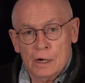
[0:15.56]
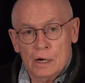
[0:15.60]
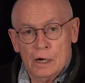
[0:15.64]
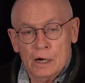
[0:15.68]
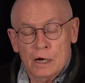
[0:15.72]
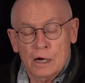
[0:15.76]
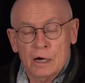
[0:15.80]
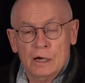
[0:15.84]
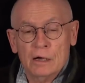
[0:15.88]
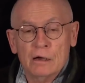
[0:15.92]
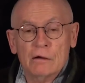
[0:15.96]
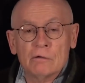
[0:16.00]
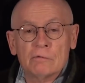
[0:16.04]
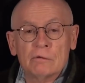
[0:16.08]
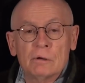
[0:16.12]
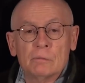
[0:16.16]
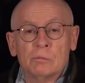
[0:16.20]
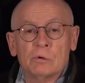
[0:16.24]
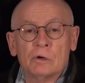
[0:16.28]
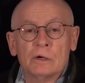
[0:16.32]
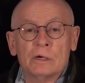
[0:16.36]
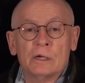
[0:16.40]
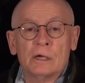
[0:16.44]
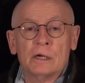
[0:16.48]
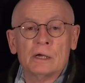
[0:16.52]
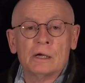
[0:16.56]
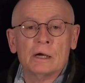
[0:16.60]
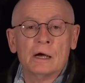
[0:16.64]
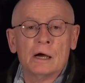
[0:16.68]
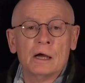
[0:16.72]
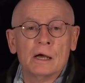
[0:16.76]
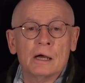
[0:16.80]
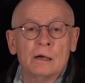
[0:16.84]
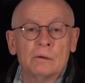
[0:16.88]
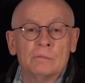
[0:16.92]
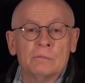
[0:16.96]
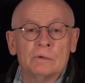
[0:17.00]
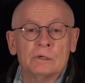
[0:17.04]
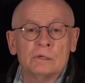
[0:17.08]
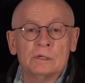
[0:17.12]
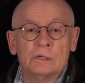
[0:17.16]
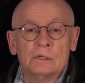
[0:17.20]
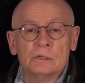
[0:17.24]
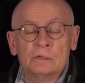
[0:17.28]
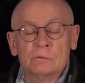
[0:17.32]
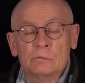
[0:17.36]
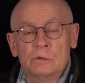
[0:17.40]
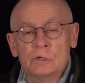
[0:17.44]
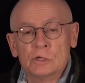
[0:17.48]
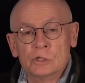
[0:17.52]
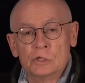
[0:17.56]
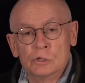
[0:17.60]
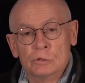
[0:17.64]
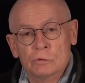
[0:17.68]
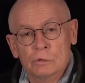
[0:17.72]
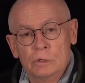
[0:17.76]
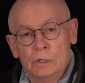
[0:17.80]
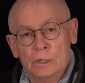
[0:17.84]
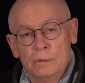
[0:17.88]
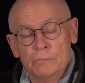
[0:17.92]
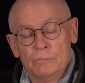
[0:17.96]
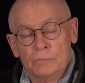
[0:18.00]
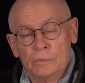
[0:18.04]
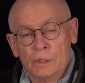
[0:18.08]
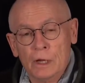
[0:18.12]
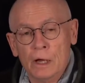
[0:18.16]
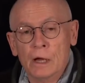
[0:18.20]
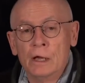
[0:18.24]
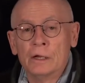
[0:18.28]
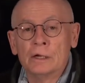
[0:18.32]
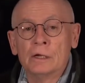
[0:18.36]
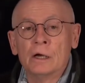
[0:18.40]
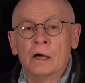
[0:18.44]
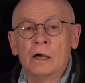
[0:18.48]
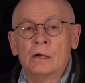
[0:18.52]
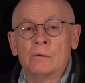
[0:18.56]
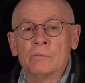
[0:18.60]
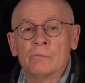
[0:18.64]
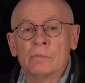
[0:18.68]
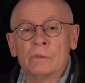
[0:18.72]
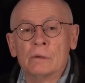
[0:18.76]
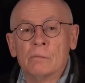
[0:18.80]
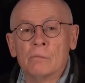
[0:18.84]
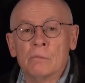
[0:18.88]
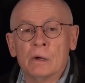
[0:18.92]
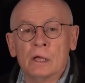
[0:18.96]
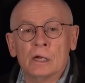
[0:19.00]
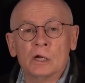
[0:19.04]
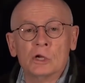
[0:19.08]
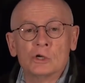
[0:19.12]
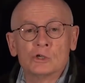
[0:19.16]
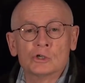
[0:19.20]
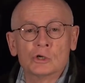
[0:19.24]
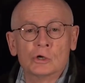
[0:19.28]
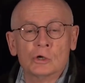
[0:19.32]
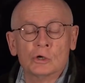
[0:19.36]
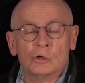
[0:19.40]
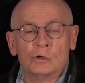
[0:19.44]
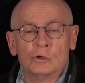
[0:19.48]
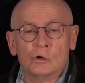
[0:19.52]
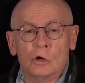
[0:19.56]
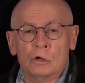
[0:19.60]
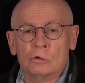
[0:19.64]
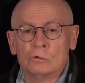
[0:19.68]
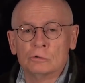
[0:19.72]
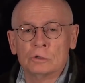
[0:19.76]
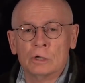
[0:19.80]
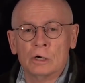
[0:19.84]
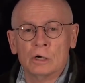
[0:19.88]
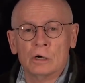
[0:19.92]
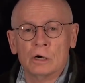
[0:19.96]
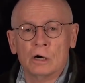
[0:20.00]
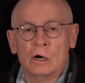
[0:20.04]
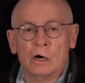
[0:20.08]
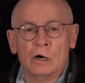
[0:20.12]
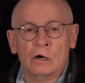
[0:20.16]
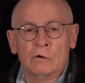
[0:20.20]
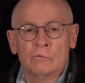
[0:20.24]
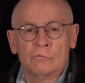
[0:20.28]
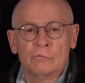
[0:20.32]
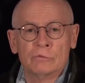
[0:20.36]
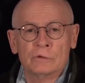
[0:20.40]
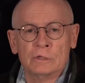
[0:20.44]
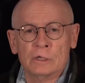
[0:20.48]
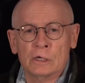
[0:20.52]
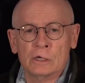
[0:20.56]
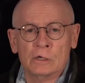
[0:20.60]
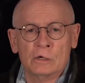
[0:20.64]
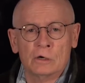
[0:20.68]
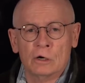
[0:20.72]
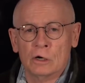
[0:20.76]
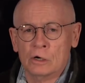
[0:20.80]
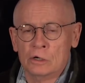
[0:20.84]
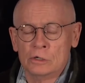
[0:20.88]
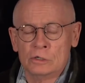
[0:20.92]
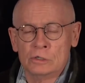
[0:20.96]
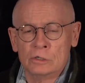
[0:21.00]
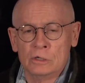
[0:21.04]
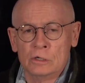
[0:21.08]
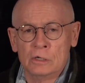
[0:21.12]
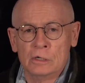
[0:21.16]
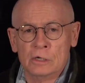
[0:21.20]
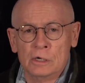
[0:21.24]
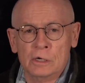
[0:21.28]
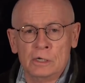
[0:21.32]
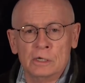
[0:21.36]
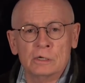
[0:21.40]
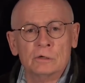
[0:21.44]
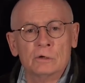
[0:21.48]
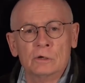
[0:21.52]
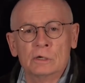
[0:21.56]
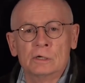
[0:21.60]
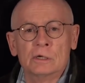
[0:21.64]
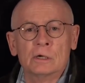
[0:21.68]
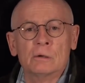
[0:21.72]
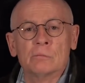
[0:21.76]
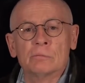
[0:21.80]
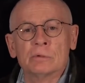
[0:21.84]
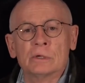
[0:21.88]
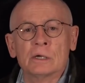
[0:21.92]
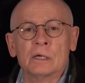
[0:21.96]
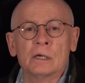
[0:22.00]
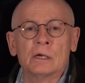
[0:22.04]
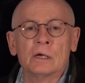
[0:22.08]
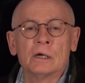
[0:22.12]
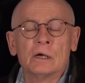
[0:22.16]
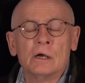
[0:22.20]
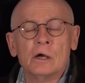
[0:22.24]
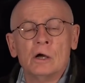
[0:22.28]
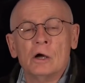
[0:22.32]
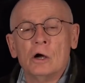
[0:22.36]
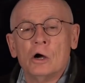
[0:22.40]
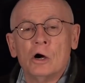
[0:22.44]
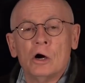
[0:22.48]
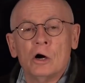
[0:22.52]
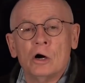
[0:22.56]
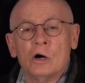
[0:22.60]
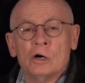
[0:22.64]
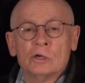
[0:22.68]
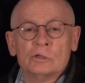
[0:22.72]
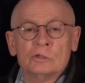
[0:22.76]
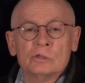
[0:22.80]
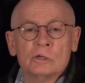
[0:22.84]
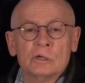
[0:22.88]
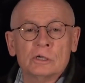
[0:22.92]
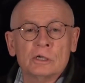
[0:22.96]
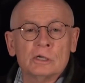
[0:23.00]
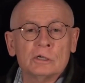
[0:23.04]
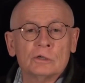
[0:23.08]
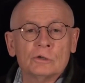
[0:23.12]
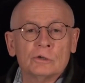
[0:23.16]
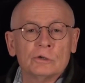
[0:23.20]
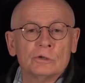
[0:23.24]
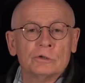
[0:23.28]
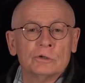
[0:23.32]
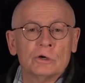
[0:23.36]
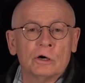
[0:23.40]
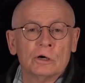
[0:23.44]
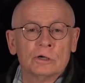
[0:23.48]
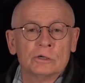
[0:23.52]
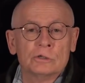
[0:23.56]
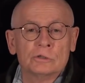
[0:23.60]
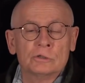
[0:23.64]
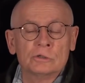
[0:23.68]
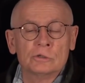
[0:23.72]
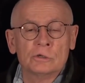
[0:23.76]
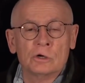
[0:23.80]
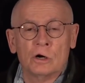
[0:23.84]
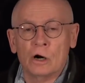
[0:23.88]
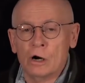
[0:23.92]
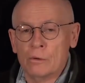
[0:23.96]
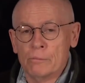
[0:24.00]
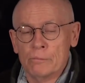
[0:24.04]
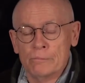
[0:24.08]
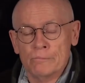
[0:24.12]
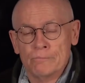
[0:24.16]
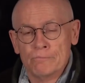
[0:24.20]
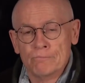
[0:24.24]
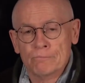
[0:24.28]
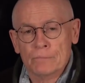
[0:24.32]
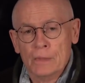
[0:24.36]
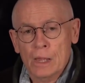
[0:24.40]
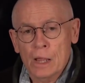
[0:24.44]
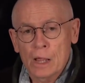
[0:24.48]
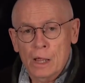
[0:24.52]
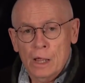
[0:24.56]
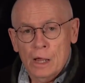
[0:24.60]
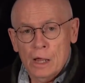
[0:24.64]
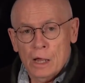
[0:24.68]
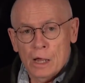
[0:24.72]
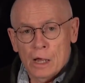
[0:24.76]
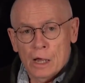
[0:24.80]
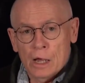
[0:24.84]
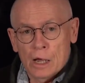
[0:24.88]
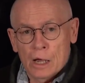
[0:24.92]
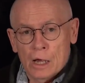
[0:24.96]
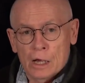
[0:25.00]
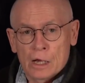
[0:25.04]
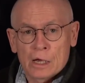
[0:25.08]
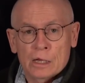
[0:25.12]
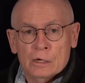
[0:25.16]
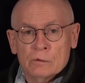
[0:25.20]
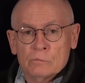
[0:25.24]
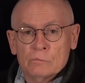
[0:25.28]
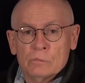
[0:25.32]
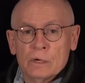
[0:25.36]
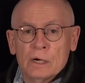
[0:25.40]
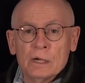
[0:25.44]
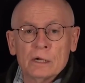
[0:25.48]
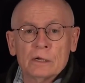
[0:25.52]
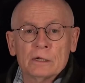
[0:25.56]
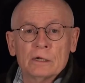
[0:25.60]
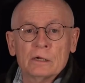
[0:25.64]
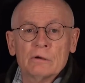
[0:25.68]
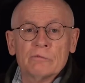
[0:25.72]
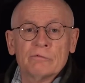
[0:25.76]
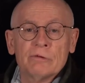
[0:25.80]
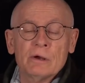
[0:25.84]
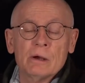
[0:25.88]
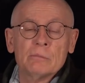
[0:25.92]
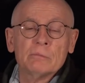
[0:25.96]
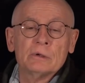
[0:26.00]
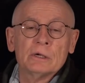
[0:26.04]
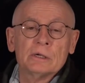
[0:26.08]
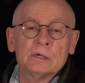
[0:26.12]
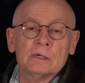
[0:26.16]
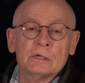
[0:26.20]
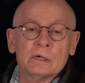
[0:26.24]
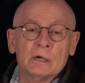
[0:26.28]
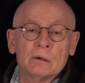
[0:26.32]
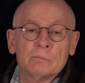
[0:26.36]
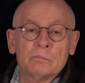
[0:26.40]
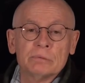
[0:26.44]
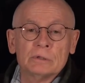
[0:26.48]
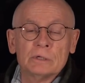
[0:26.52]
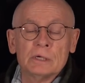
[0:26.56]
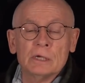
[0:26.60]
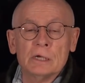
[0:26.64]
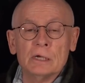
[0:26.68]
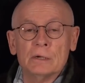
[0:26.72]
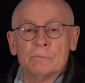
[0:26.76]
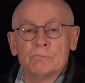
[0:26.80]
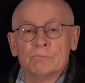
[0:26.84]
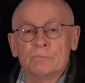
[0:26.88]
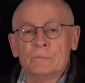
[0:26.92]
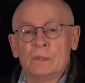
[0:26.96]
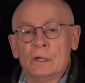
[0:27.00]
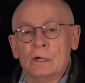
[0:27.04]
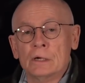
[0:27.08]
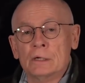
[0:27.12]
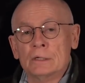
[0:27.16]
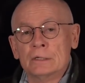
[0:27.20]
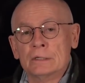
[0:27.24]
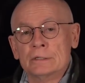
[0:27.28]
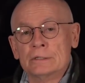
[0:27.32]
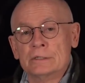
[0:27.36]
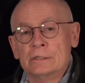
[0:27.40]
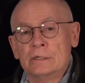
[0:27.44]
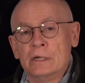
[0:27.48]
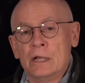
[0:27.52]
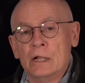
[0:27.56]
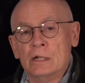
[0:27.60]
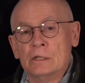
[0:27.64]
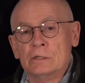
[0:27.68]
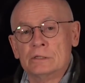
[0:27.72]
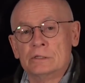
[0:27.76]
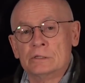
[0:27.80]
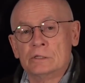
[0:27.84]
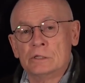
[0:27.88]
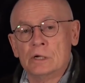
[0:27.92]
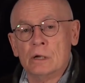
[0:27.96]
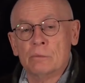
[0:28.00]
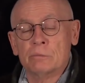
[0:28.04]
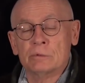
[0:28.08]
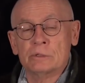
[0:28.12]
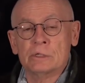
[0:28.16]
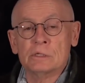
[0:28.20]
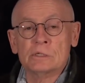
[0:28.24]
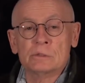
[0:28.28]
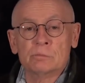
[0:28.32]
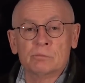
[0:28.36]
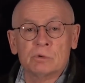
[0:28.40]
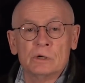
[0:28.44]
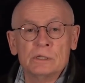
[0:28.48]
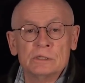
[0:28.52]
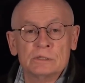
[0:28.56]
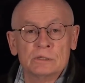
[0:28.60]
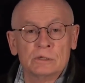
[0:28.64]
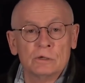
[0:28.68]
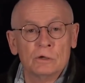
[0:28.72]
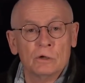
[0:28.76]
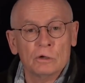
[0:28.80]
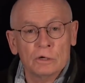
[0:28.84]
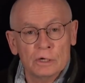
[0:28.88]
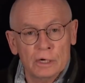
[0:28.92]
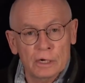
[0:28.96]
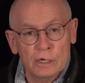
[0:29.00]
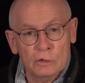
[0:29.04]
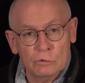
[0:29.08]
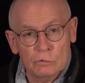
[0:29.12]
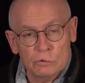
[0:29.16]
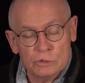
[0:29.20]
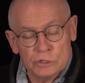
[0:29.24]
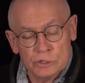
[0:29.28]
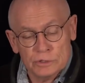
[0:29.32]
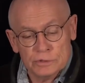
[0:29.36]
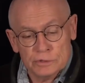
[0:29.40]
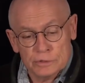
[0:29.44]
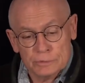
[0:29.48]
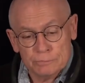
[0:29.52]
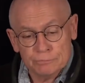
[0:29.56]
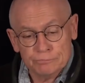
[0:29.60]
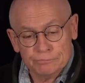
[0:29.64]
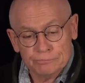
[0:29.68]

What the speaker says: Hi everybody, I'm Dieter Manschure and I'm the manager and owner of the artelino company, artelino.com. And my little family company sells Japanese prints in online auctions.